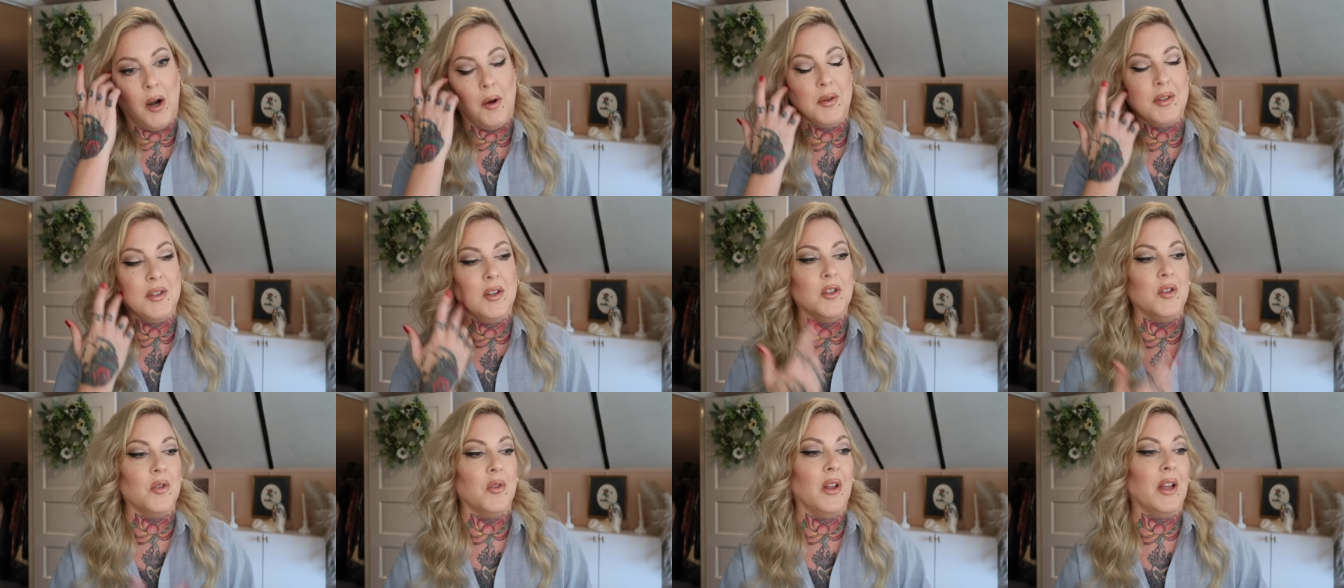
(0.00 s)
I
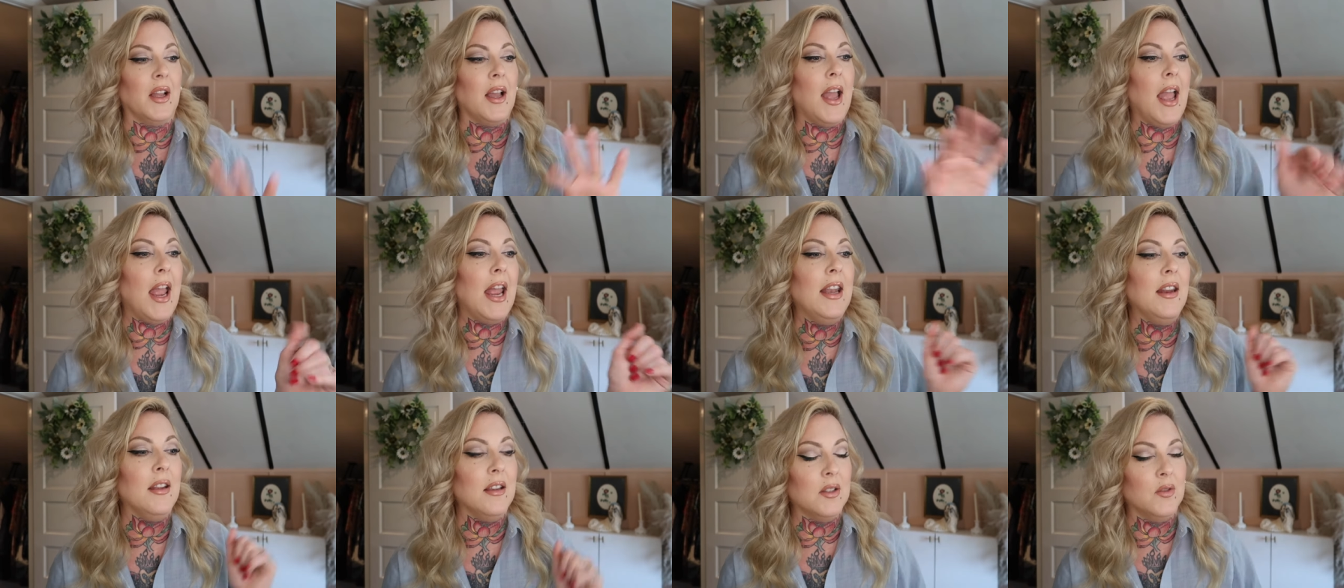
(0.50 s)
was going to do like an
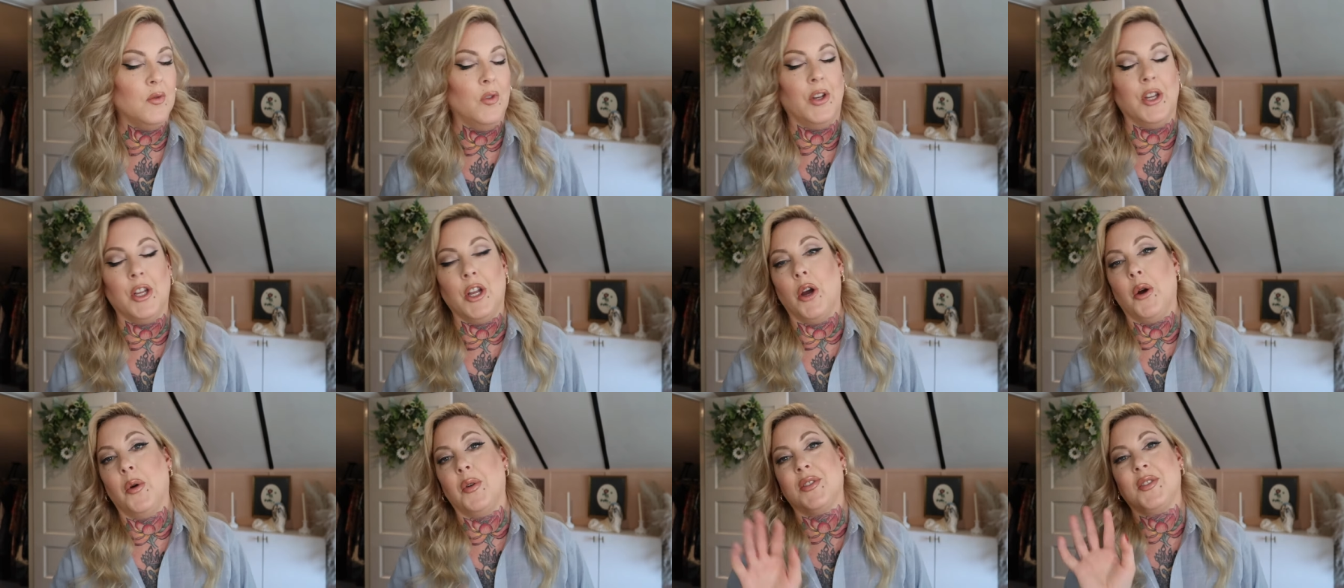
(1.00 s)
80s
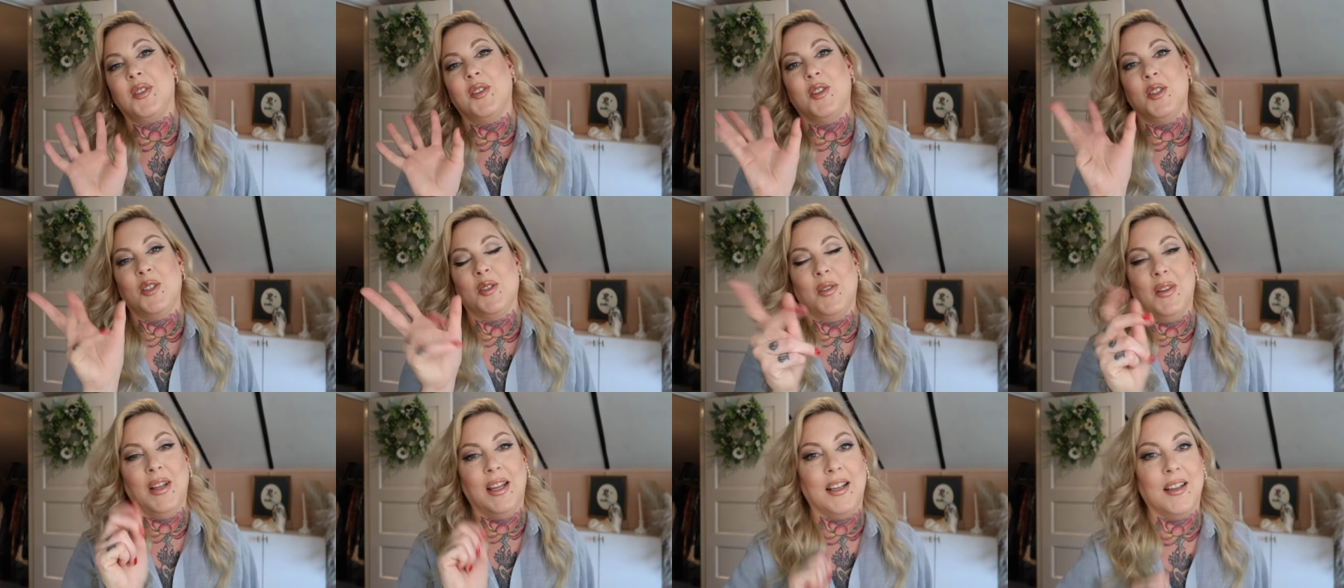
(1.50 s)
video. I was going
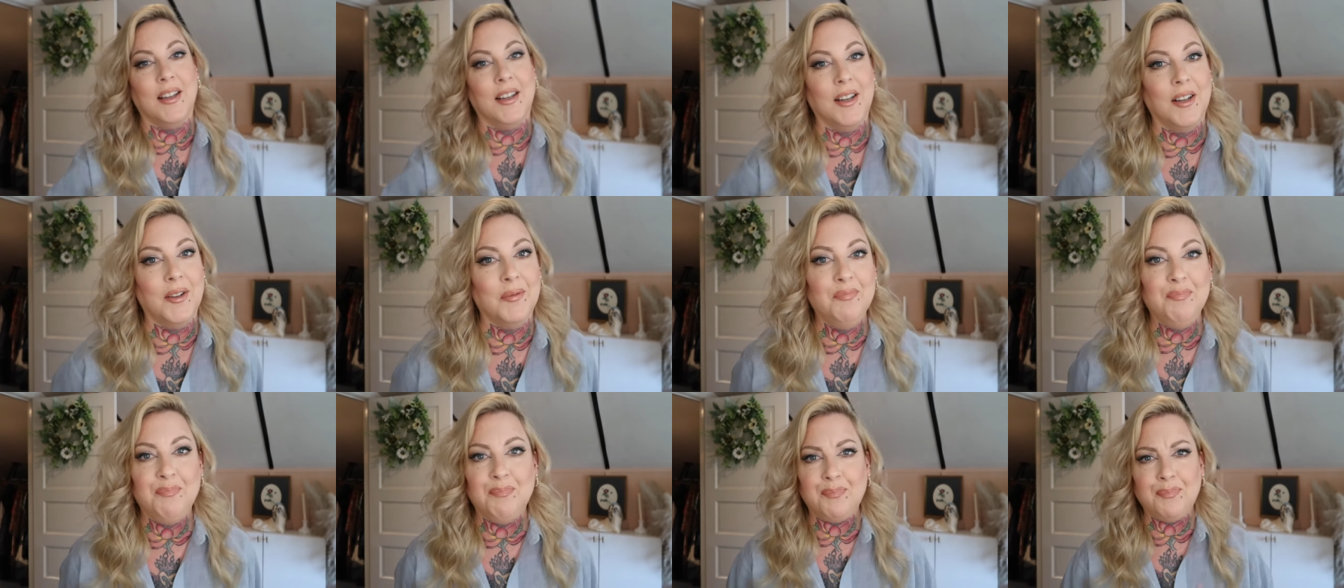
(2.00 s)
to do like
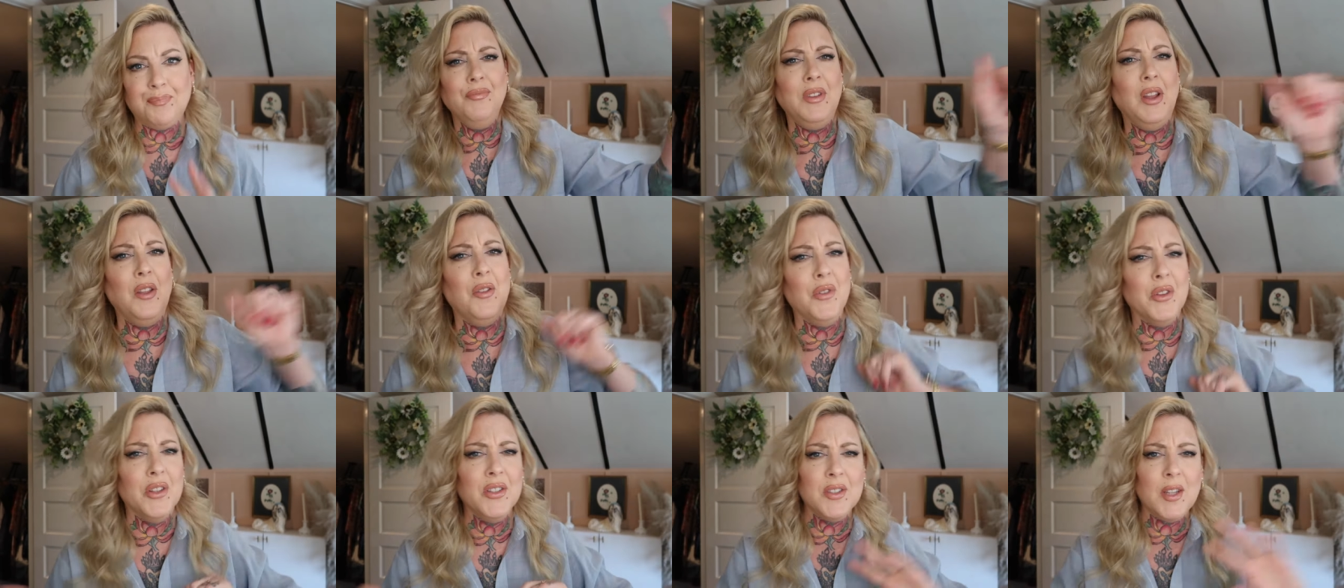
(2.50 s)
a
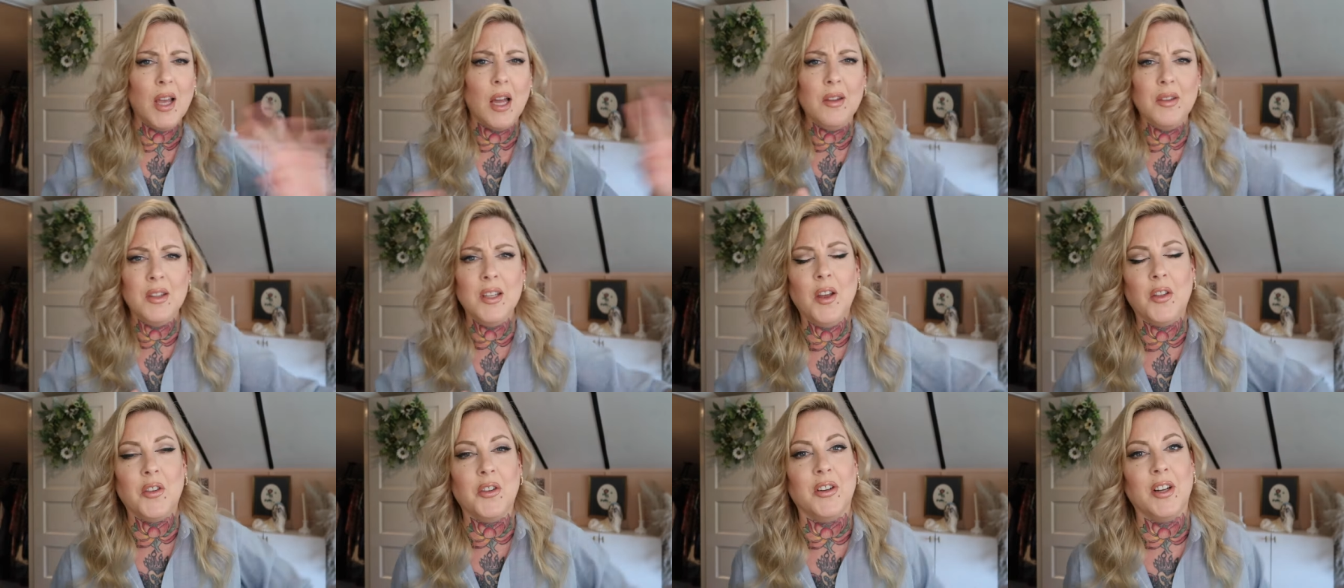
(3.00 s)
this, that, and
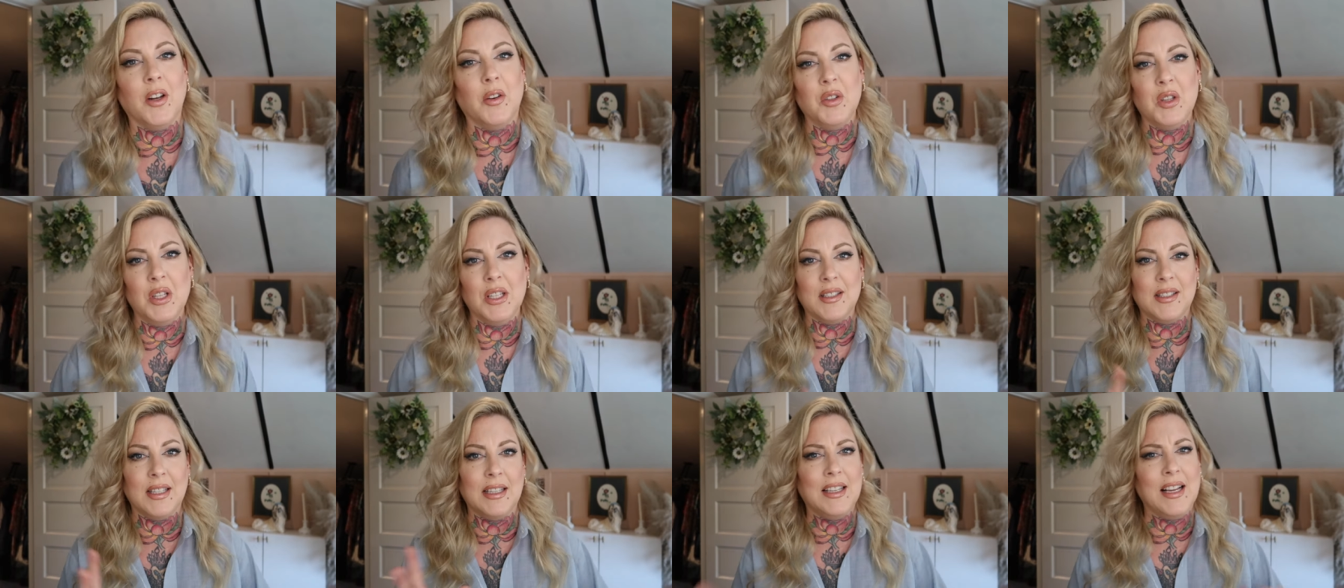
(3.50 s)
the other, and
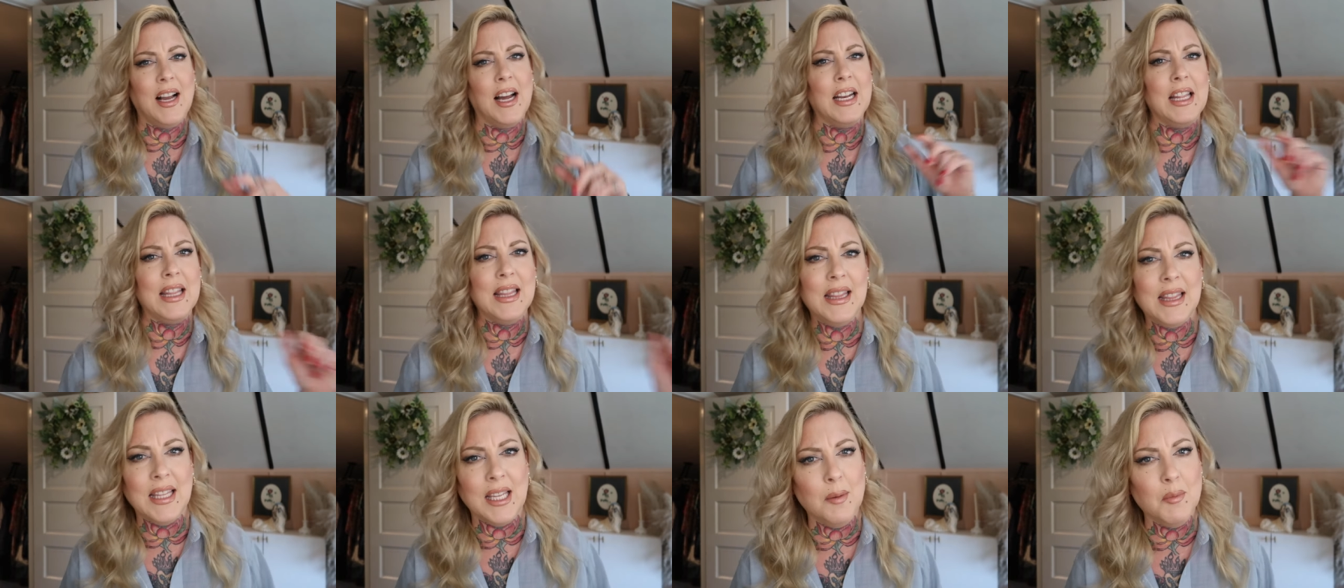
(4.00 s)
everything's like kind
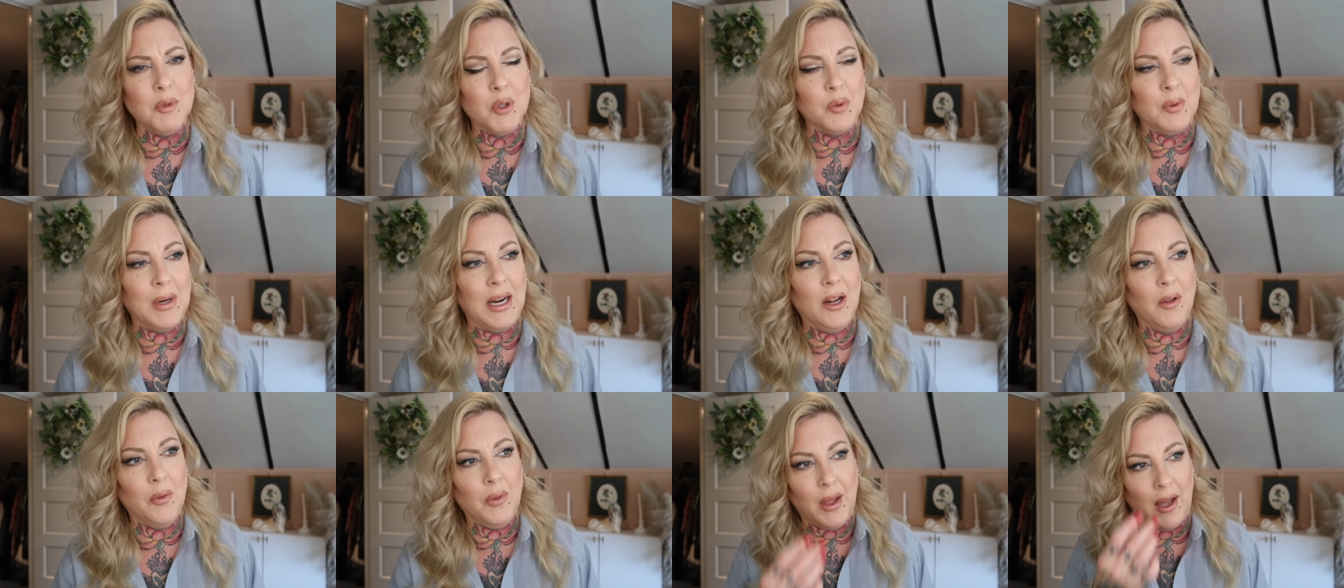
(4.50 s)
of themed
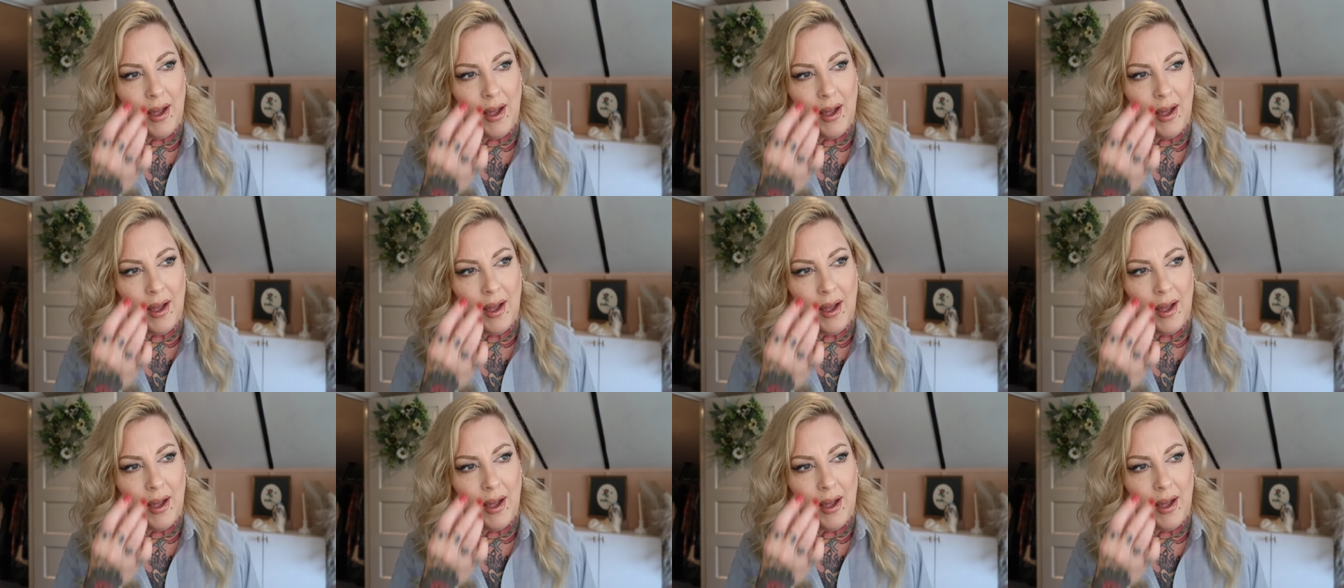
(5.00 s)
around